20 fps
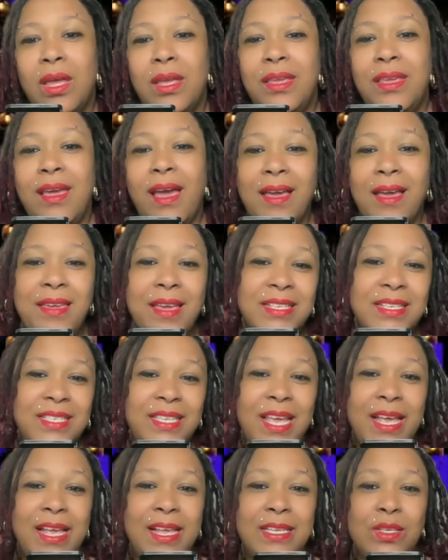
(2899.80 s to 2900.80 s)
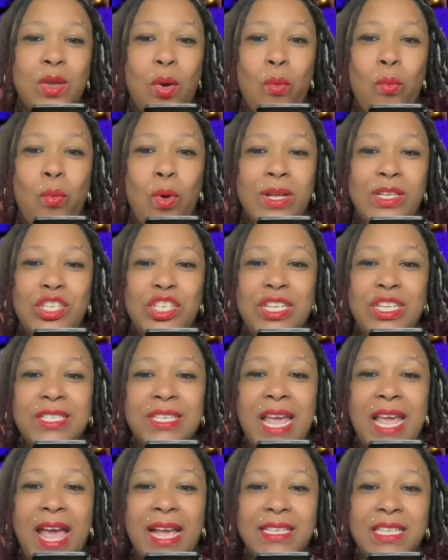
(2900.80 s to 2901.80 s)
Yaya says what she's
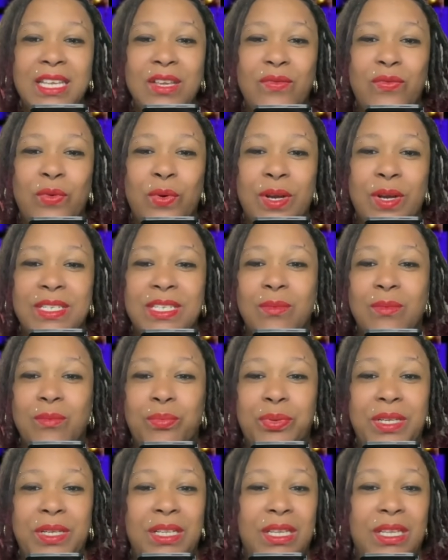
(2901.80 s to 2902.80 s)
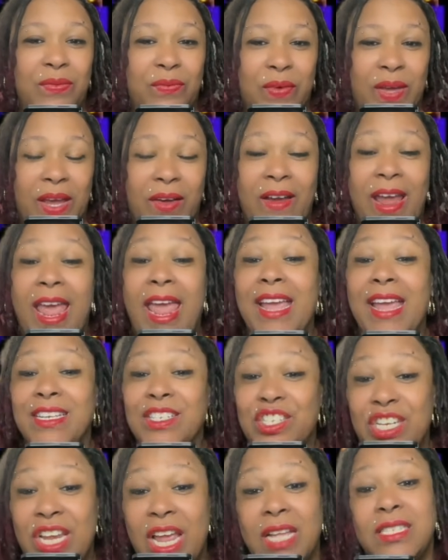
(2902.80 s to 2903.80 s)
asking for is completely fair and
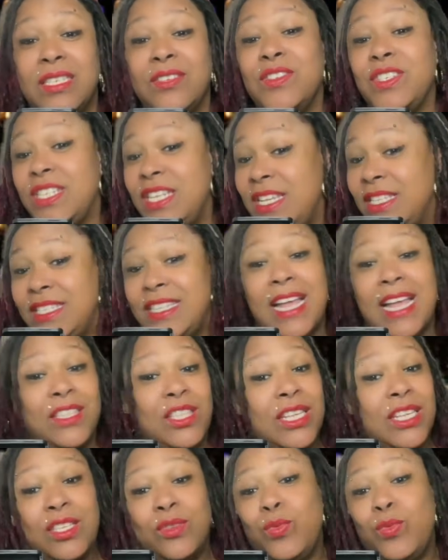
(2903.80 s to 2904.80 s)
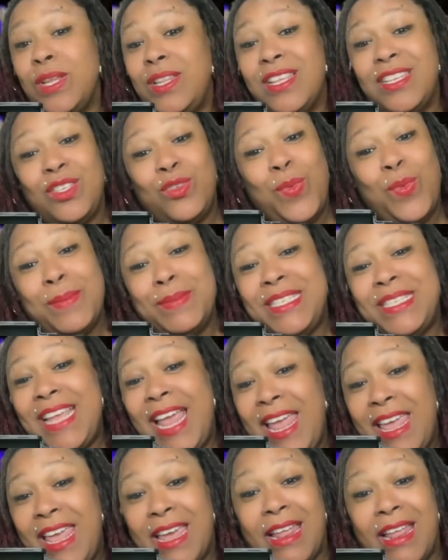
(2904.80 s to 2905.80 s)
she has receipts. This is what I'm
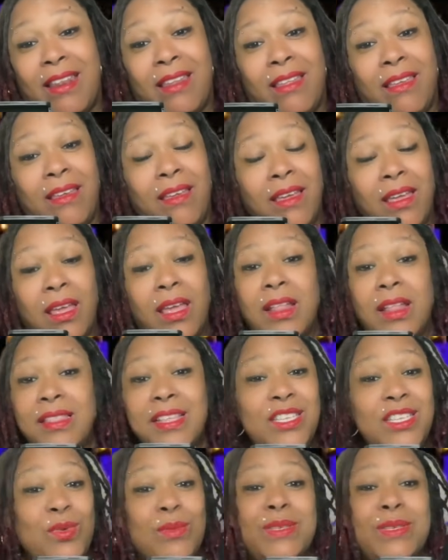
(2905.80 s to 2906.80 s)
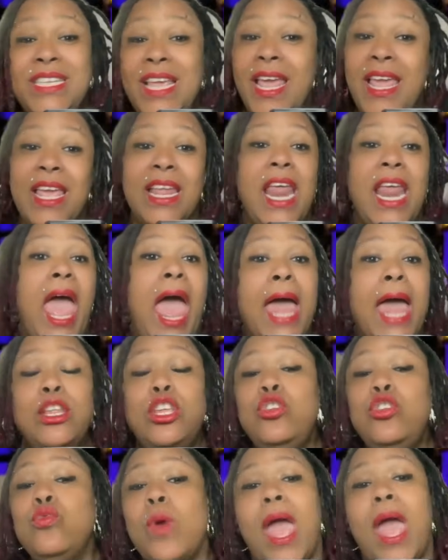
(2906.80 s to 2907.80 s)
saying. This is what I'm saying. How
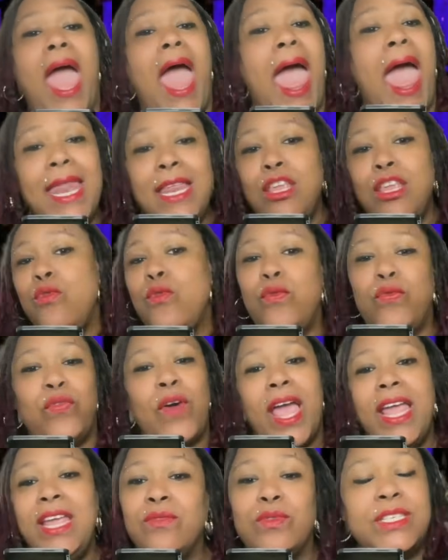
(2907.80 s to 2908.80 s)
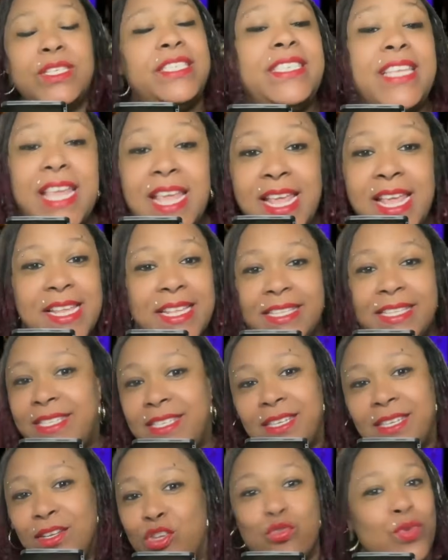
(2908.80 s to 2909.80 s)
do you fight receipts?
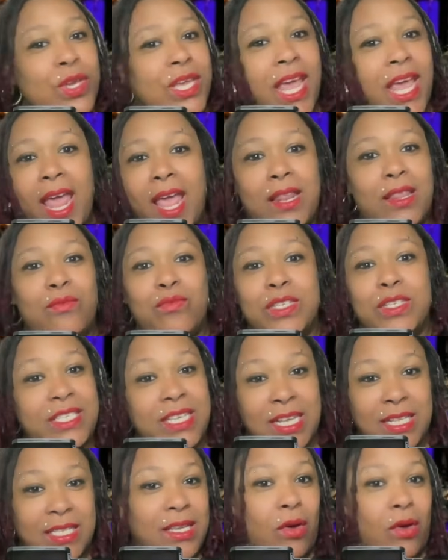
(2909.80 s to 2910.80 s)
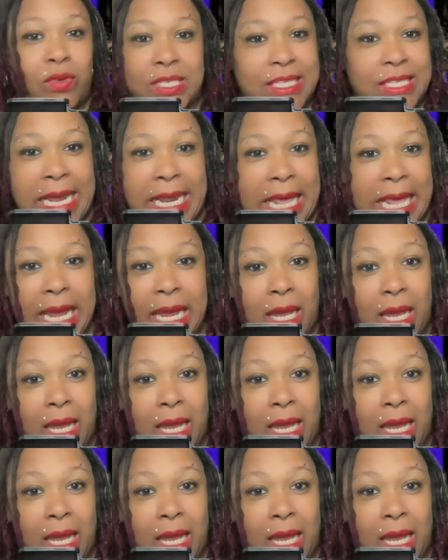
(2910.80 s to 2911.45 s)
You can't. The receipts are receipting.